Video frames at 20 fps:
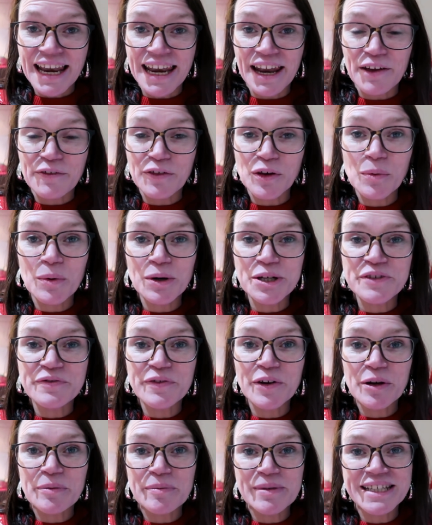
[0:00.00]
Now, if you
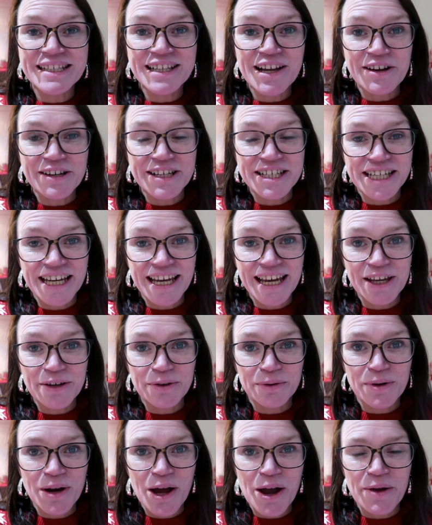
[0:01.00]
watched Vlogmas last year,
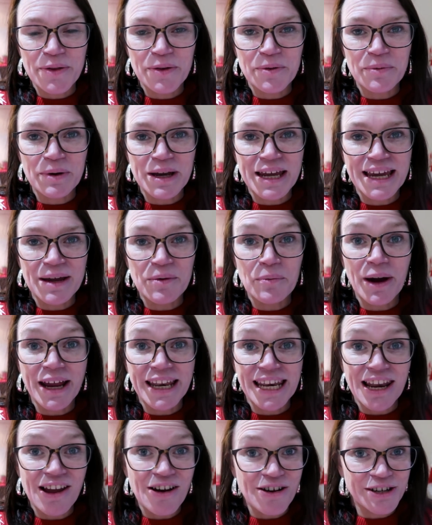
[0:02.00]
you'll know that we
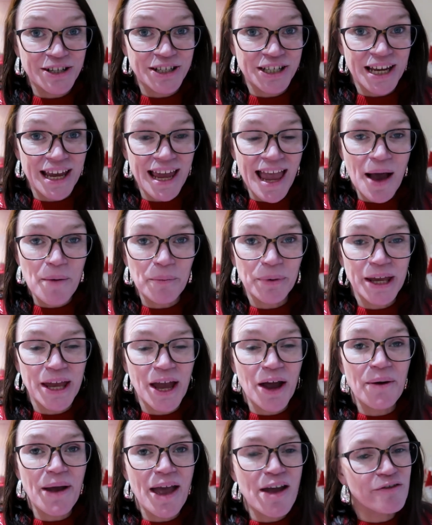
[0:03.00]
went last year, and we
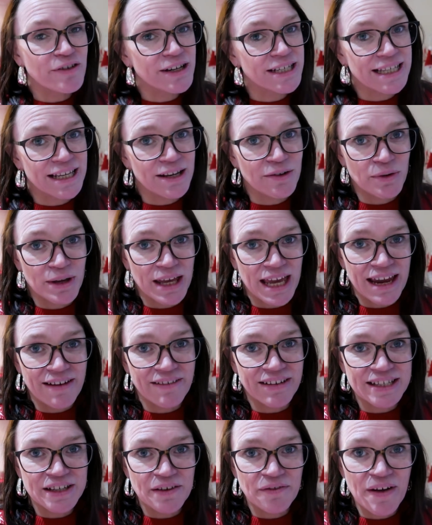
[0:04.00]
go every single
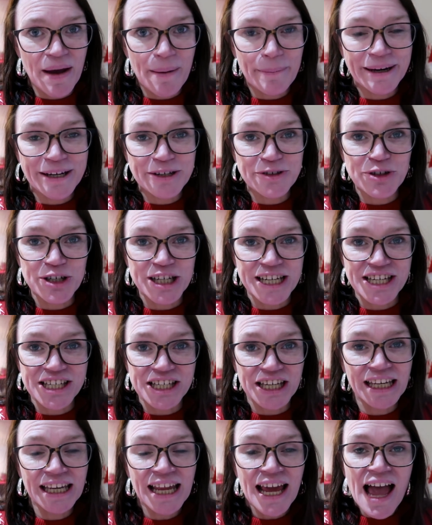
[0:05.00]
year. It's a family
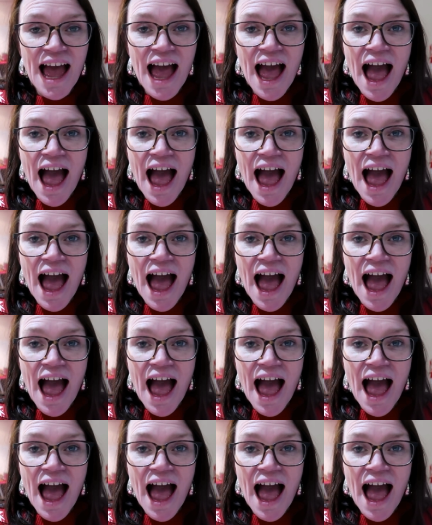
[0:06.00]
tradition.